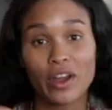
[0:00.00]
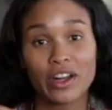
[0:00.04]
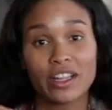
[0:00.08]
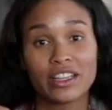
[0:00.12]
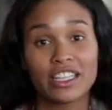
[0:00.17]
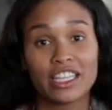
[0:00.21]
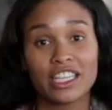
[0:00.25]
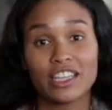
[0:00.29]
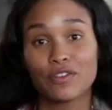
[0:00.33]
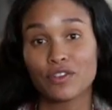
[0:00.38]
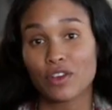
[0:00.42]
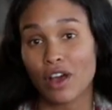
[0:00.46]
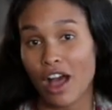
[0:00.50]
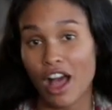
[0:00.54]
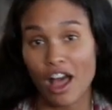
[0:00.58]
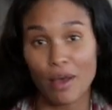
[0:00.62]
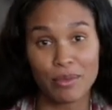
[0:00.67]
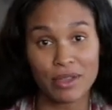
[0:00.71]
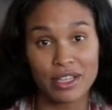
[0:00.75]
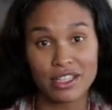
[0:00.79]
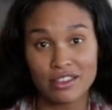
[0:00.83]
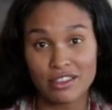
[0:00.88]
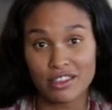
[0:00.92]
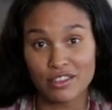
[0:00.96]
want to leave
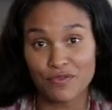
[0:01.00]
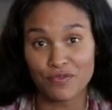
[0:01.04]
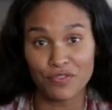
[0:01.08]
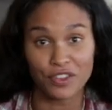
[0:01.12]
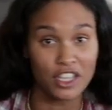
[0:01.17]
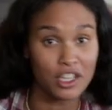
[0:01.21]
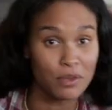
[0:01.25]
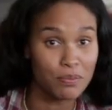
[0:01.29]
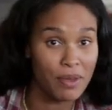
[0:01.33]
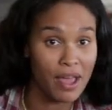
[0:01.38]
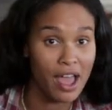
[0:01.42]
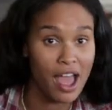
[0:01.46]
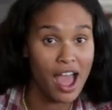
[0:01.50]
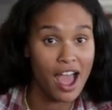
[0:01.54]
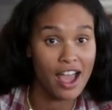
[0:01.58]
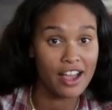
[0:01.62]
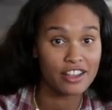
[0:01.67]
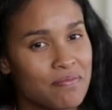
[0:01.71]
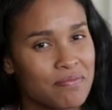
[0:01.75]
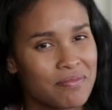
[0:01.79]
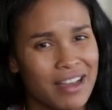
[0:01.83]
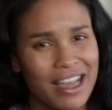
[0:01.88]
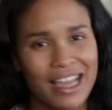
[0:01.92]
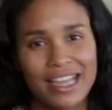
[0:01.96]
comments,
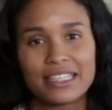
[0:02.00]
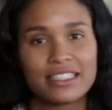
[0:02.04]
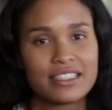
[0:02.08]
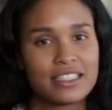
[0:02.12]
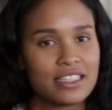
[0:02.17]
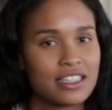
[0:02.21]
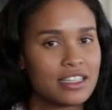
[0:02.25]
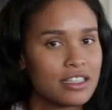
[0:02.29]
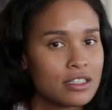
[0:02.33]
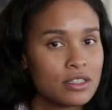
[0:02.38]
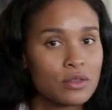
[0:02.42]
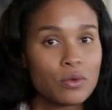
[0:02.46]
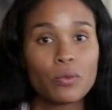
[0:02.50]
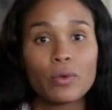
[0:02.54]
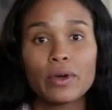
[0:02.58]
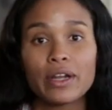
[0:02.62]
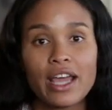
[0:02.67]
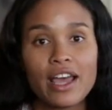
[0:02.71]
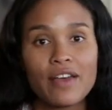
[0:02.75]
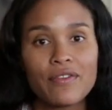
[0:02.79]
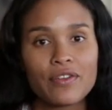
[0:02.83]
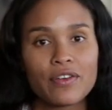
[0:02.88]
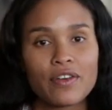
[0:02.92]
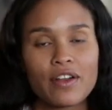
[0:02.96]
feedbacks, ideas,
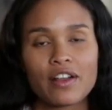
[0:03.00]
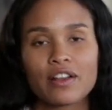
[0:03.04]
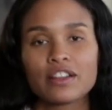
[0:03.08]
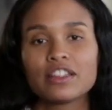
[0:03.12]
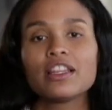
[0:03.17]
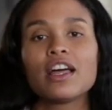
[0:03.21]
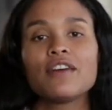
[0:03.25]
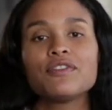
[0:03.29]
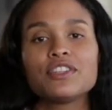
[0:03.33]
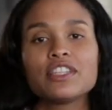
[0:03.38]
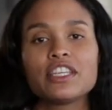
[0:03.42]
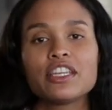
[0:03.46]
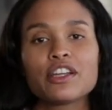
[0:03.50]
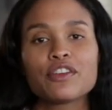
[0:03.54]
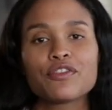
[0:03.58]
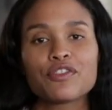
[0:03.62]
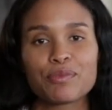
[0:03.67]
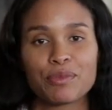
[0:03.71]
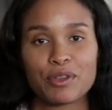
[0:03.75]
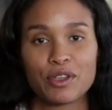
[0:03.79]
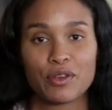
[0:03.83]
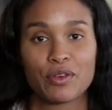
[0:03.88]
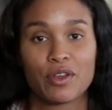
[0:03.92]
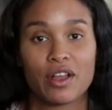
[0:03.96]
whatever, love to hear
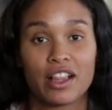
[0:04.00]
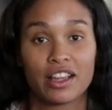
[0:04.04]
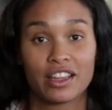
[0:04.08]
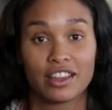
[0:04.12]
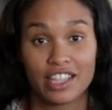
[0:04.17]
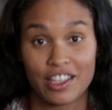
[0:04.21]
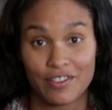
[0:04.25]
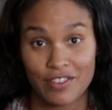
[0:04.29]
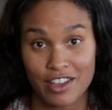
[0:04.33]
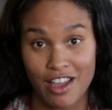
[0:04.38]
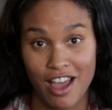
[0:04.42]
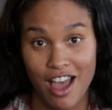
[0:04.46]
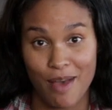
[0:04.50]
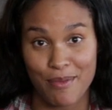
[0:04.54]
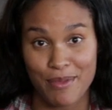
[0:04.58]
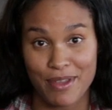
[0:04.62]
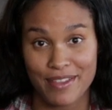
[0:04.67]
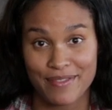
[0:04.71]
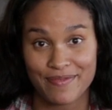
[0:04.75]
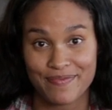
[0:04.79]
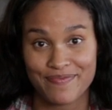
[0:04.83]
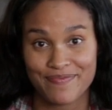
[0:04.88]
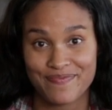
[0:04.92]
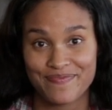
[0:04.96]
from you. Leave a
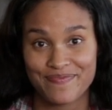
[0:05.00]
comment.